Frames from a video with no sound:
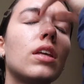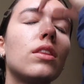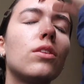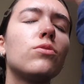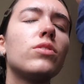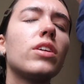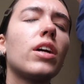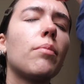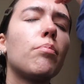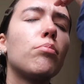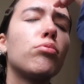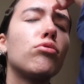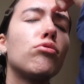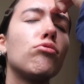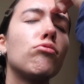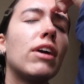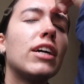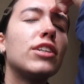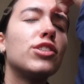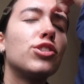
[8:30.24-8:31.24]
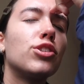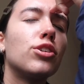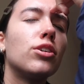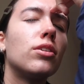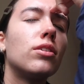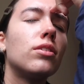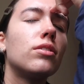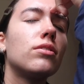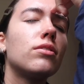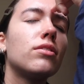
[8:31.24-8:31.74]
There's like a
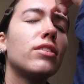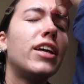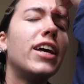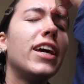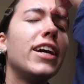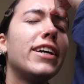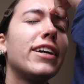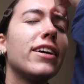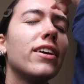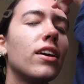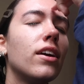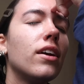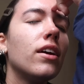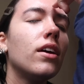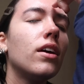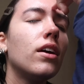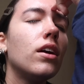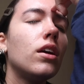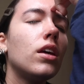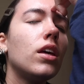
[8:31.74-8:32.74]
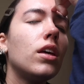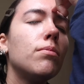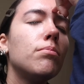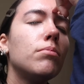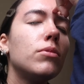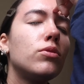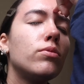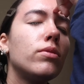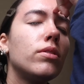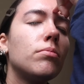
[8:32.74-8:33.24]
pressure like
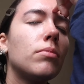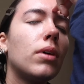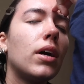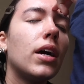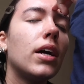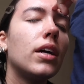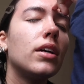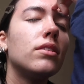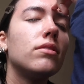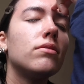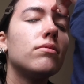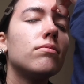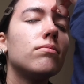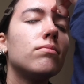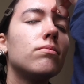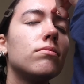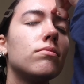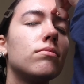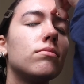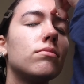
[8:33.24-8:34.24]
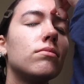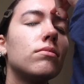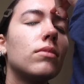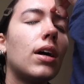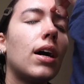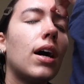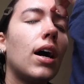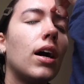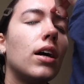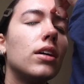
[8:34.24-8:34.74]
in between my
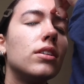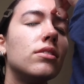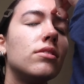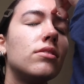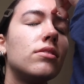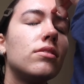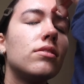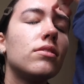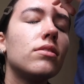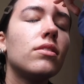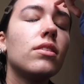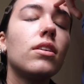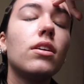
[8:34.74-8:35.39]
eyes.